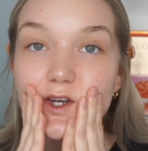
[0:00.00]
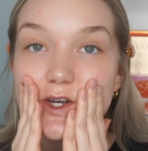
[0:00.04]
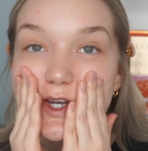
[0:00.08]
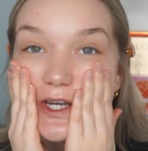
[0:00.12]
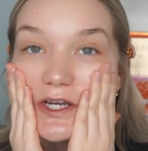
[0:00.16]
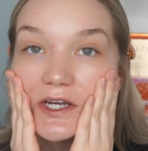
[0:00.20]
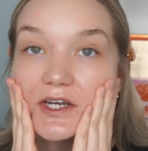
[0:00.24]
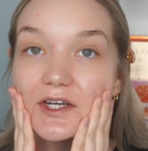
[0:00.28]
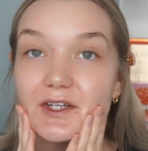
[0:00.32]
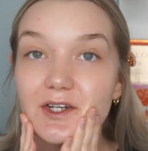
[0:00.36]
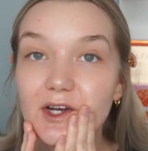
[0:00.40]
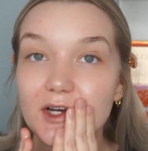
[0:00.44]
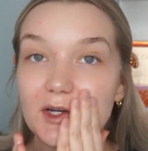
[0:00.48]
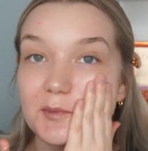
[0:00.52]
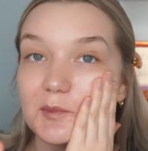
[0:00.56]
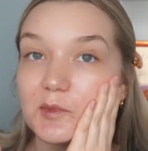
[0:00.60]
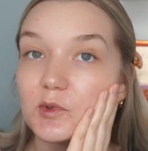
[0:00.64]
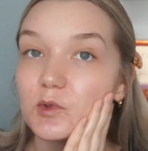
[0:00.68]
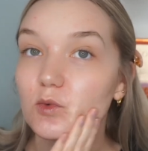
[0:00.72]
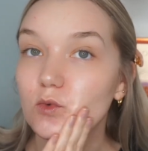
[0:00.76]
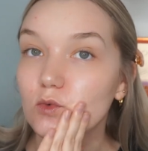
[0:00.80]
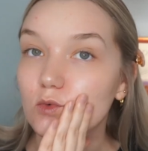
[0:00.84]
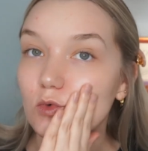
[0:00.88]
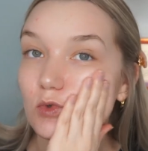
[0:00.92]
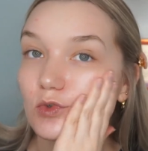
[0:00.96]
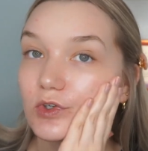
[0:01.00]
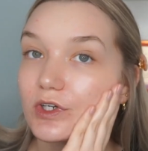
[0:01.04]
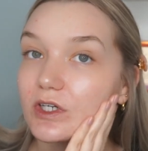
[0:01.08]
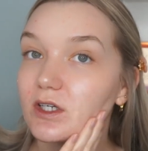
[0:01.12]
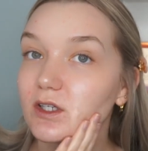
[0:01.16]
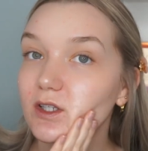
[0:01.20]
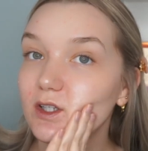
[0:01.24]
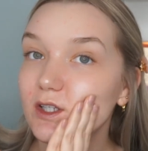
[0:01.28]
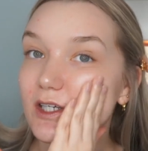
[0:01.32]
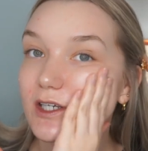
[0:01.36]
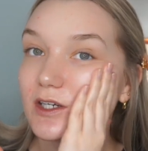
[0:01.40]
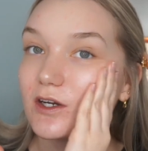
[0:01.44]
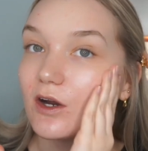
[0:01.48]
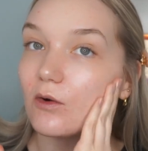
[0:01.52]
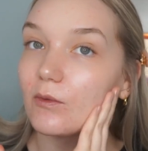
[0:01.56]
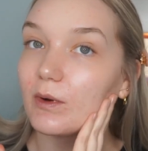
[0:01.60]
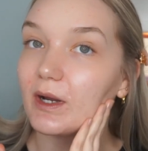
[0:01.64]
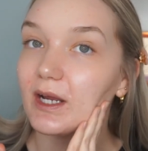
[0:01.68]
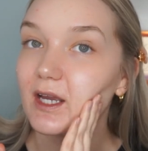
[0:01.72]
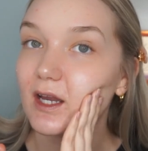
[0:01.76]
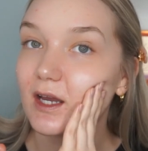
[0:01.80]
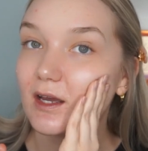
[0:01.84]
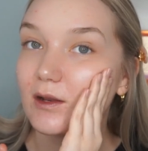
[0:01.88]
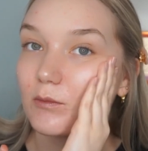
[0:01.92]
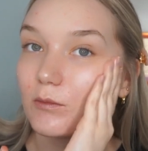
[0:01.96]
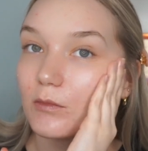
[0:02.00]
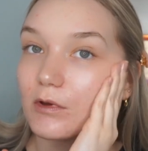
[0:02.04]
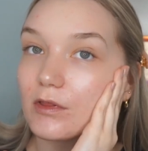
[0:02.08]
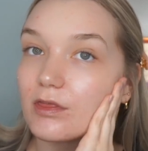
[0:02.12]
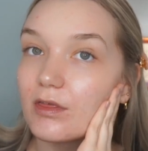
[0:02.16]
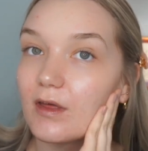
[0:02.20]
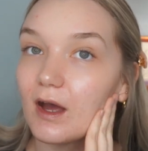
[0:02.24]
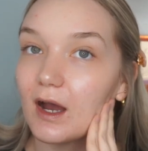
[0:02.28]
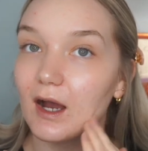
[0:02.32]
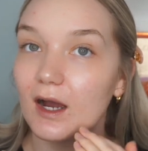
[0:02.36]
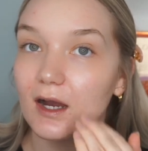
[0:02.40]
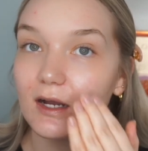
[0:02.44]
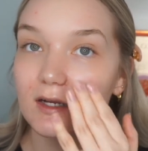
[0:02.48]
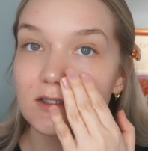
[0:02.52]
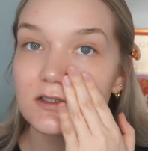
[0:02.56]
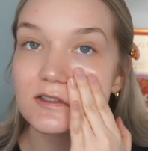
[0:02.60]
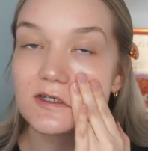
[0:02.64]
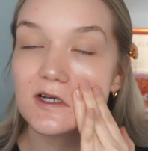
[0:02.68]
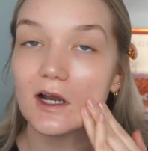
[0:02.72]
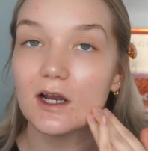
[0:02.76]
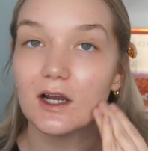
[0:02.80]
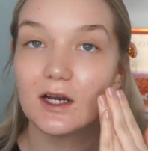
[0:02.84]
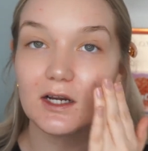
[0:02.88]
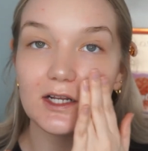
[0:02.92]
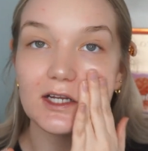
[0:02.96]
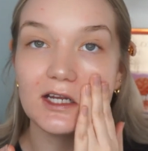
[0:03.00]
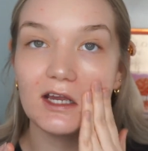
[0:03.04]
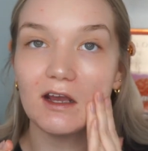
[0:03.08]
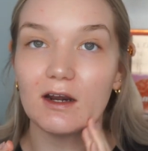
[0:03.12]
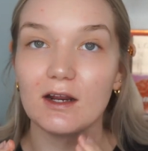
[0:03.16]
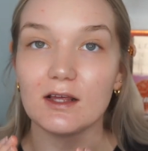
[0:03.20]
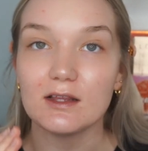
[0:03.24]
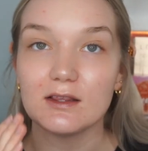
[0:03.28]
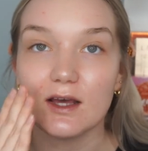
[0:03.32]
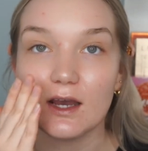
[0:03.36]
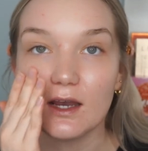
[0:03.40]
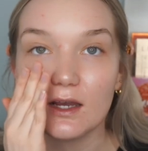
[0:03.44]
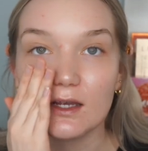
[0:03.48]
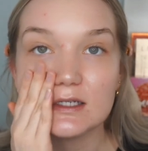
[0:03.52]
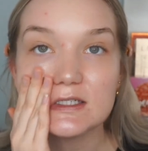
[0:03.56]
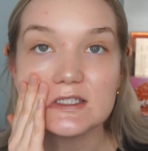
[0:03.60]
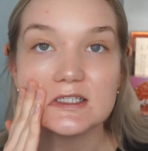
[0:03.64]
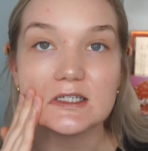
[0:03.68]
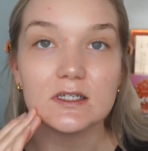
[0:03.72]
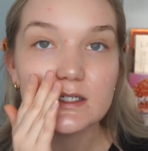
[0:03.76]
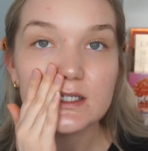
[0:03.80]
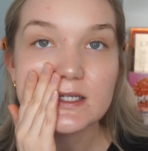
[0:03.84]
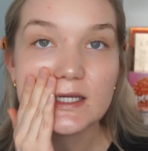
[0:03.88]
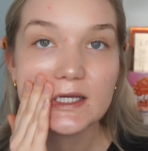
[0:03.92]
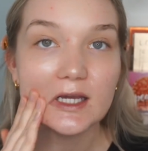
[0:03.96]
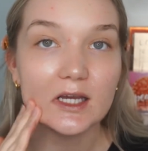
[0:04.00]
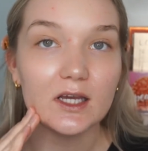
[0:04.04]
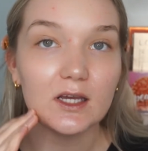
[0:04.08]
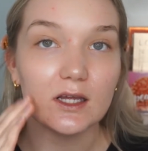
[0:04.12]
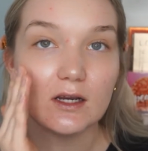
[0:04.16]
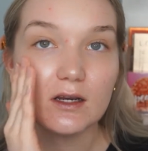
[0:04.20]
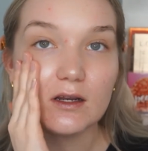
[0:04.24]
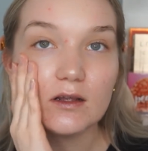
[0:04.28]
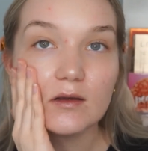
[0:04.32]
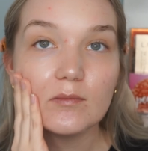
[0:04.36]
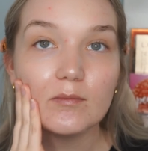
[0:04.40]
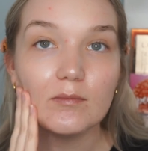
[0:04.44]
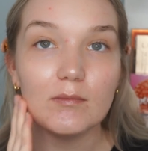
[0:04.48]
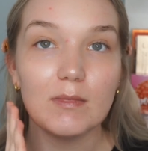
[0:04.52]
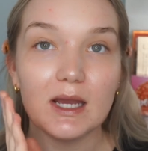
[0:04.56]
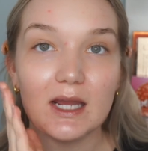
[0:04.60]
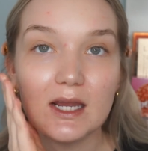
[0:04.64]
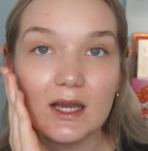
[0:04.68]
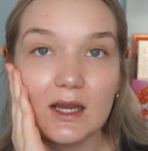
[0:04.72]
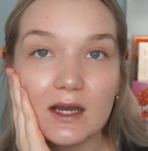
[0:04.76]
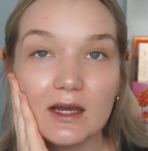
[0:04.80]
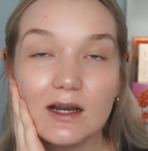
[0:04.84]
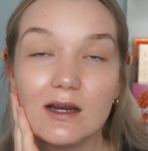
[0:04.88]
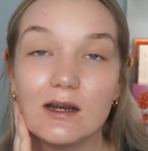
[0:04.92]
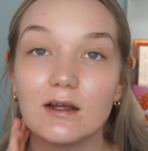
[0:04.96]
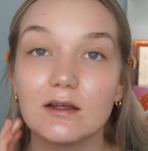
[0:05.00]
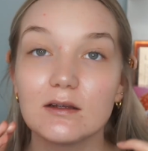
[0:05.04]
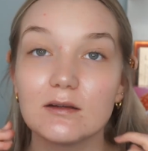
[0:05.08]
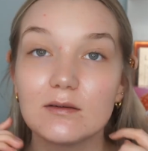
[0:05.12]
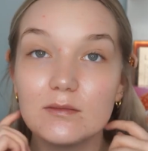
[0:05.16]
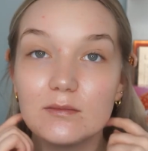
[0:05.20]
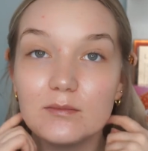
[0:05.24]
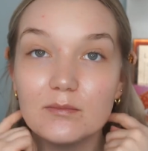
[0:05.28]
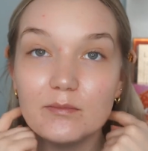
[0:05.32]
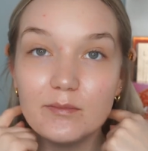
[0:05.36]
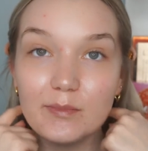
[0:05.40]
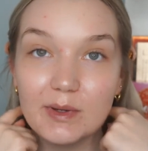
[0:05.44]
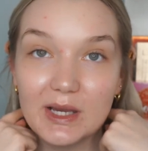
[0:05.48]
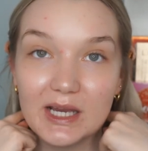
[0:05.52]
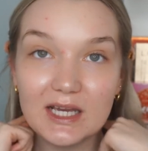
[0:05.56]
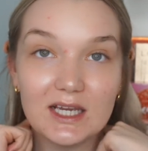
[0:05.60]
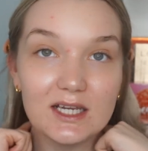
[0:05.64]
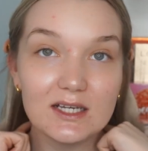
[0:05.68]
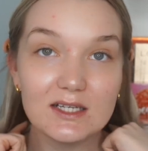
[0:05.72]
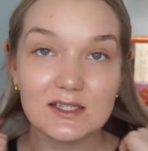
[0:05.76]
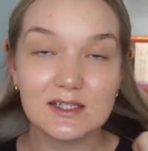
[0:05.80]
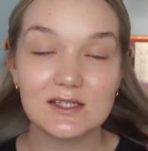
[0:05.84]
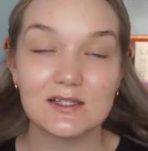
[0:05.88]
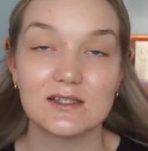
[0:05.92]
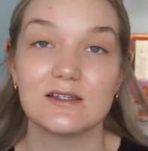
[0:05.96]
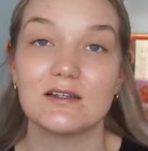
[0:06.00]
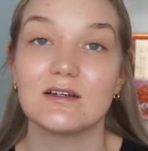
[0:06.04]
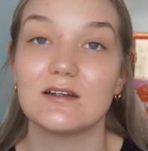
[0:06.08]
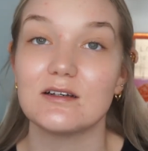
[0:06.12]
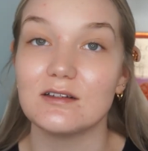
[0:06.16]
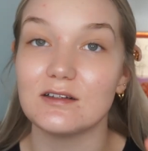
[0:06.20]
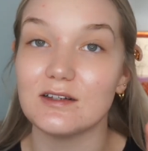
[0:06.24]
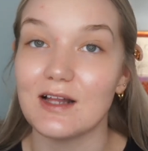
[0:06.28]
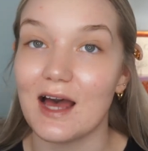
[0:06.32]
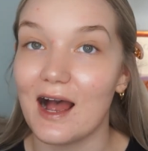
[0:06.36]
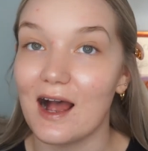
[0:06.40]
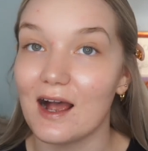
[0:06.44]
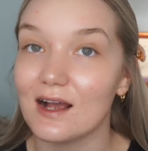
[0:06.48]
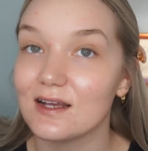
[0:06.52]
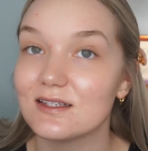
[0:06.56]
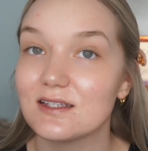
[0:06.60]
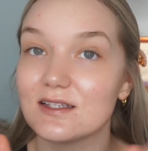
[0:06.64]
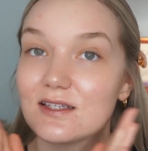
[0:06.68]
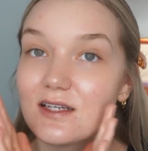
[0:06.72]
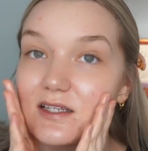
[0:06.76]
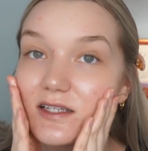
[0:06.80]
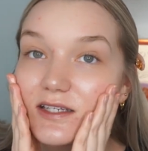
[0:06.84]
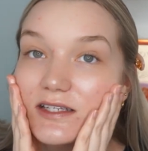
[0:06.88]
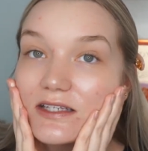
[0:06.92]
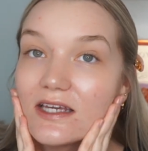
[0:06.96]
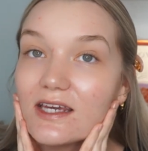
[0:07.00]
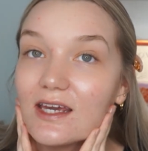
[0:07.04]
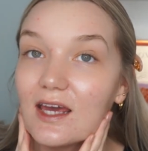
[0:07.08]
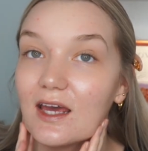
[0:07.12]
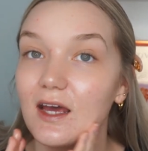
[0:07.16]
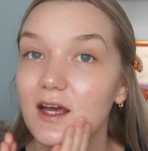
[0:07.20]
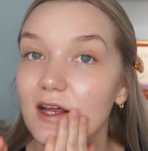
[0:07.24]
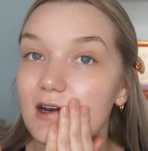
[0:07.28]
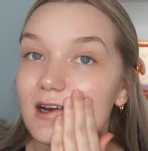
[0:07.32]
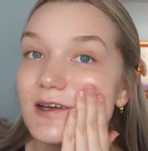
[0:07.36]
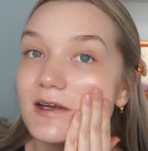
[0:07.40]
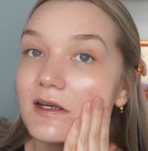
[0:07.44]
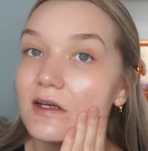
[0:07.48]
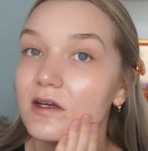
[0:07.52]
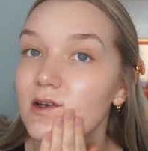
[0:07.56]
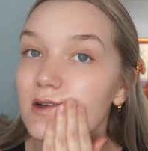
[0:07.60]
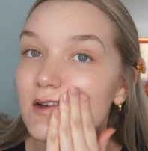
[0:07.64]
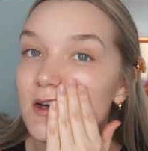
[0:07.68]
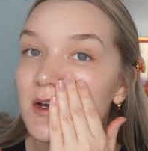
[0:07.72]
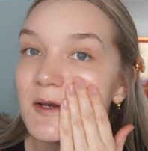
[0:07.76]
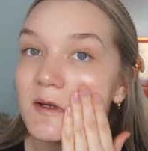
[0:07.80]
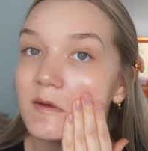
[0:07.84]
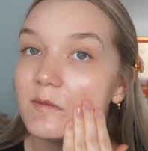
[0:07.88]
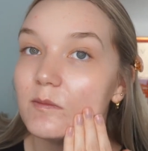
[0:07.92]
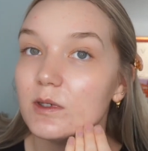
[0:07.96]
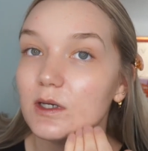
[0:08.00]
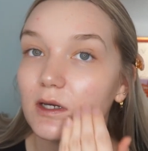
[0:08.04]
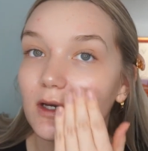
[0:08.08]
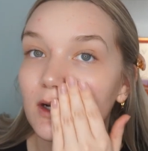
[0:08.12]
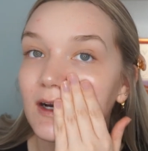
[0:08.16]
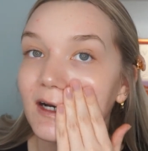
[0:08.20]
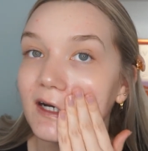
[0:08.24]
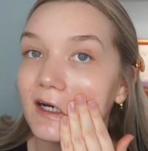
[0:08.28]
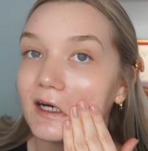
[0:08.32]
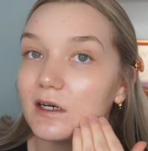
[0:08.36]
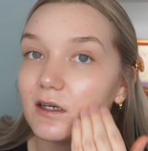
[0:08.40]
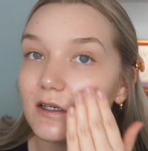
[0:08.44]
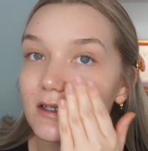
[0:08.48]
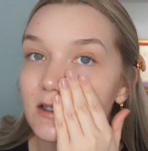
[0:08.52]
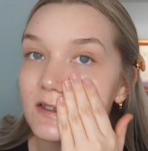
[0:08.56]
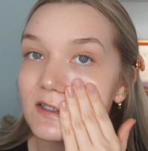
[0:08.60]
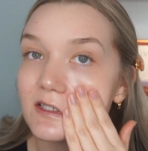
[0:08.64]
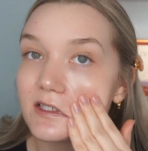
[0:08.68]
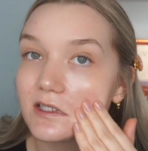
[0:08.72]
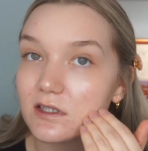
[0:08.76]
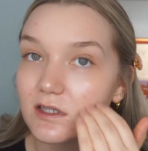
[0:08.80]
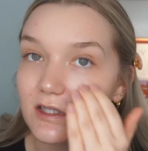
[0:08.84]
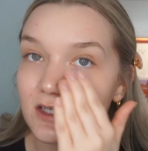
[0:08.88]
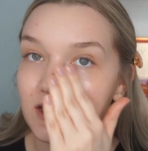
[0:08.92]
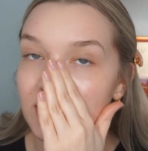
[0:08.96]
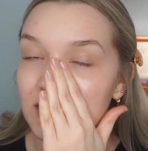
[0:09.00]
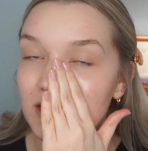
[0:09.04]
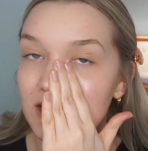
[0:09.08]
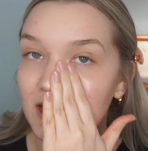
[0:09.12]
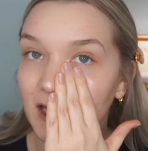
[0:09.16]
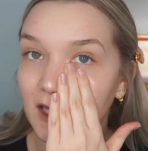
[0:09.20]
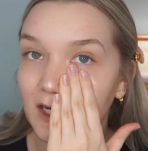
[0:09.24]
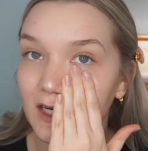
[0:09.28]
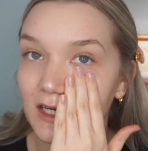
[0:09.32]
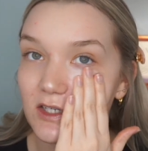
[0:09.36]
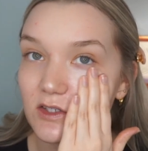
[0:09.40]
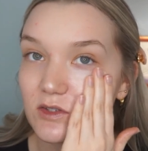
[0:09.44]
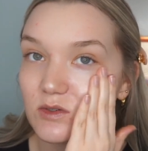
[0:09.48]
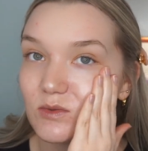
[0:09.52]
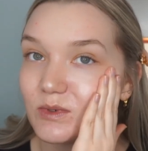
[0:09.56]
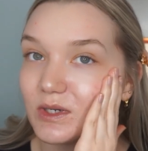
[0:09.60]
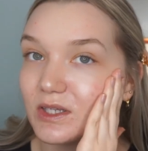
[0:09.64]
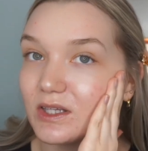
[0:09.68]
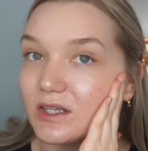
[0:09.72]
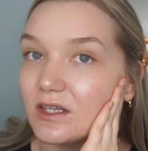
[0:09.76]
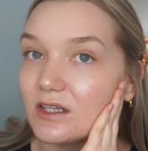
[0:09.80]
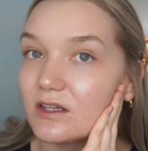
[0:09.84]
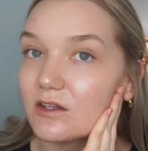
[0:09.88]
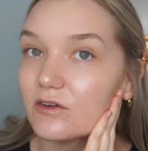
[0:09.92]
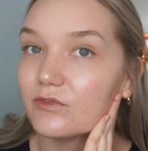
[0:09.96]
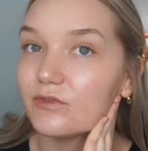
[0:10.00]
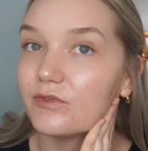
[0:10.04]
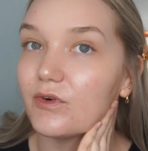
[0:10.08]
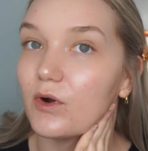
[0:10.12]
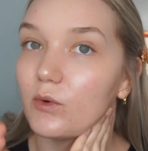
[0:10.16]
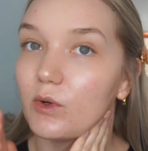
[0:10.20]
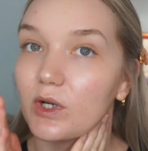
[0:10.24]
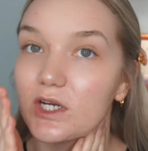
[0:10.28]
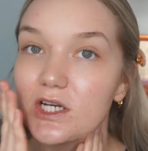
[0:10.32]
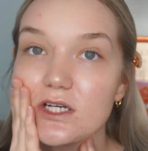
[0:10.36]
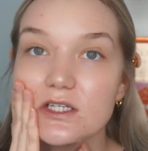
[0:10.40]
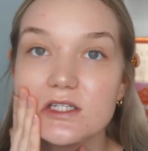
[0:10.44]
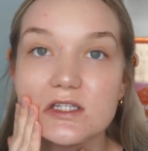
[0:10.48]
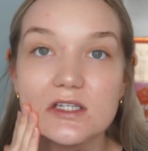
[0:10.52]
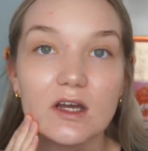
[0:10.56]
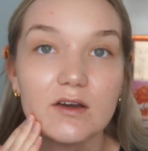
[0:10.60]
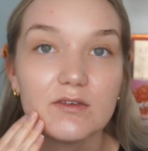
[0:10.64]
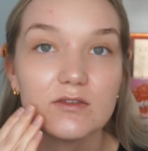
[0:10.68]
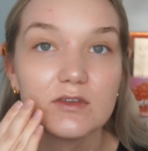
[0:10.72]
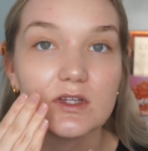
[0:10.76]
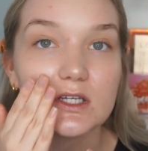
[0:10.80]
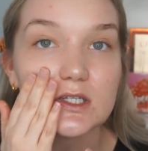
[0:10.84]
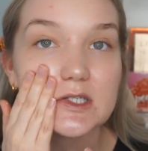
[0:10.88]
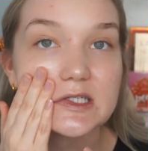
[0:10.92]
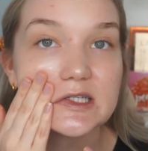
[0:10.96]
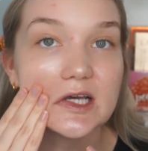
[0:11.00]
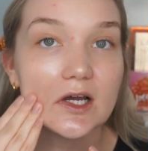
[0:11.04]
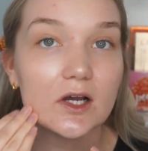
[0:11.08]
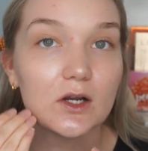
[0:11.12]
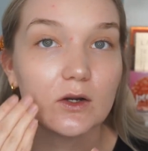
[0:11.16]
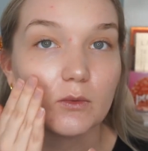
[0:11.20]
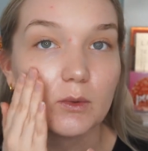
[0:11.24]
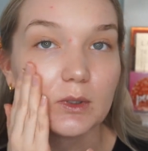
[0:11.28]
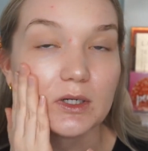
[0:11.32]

And I'm really going in with that, kind of getting that Tin Man base glass skin, because the skin is really the focus of this look.